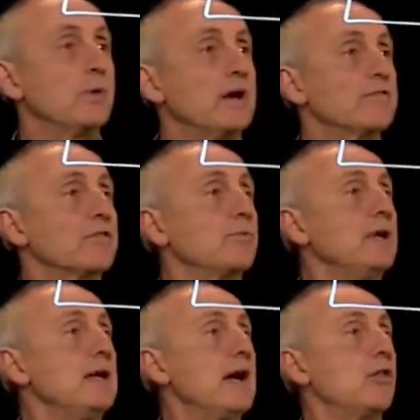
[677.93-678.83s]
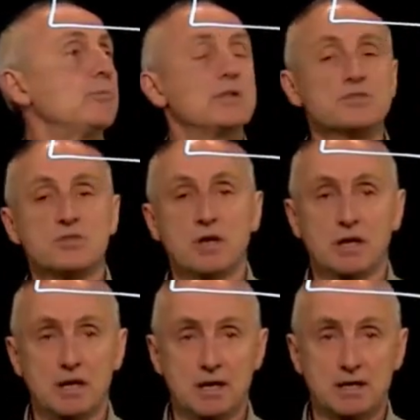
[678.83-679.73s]
So we have three elements
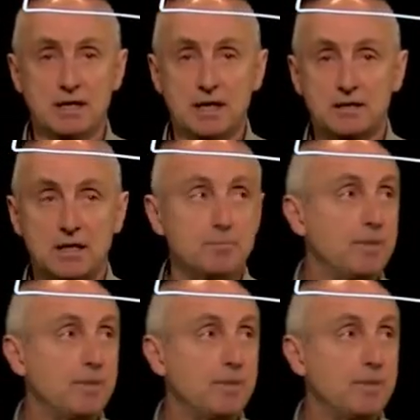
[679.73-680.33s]
connected